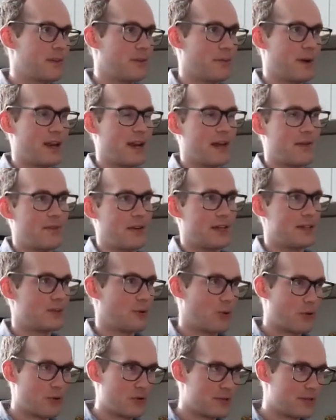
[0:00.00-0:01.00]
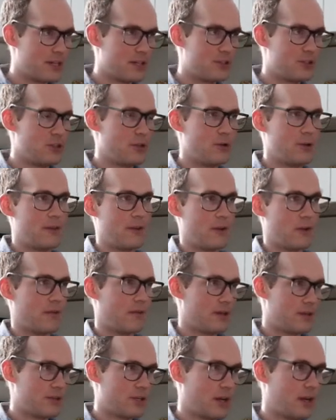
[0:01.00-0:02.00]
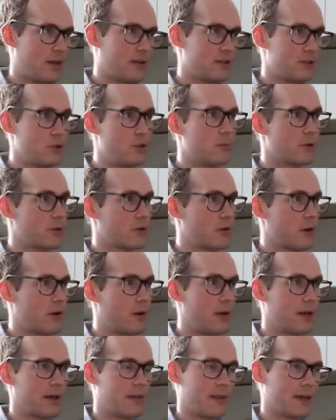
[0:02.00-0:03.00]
You might have nice ordered tissue, and then you have a giant tumor growing,